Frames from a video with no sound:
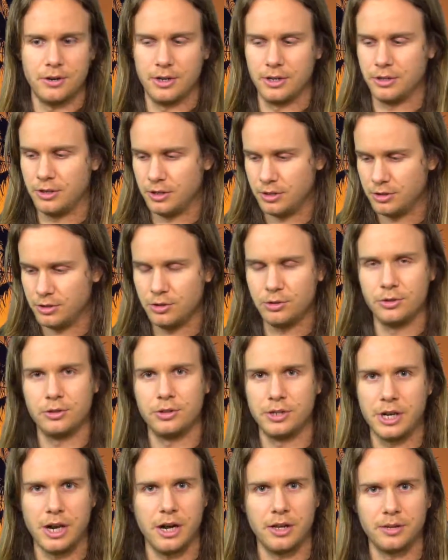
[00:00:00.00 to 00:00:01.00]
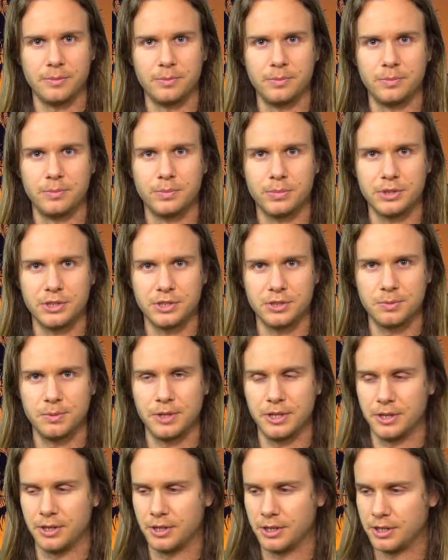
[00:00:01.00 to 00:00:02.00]
and you're not
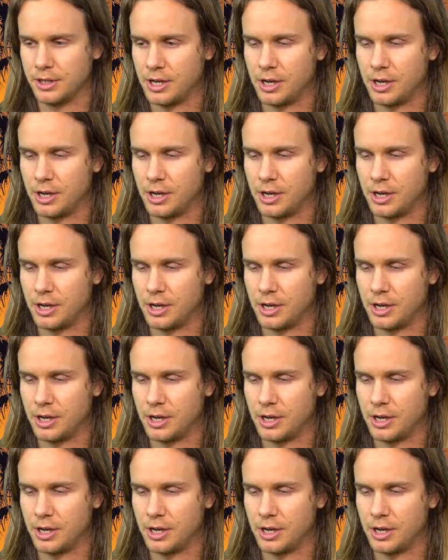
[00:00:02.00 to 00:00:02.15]
participating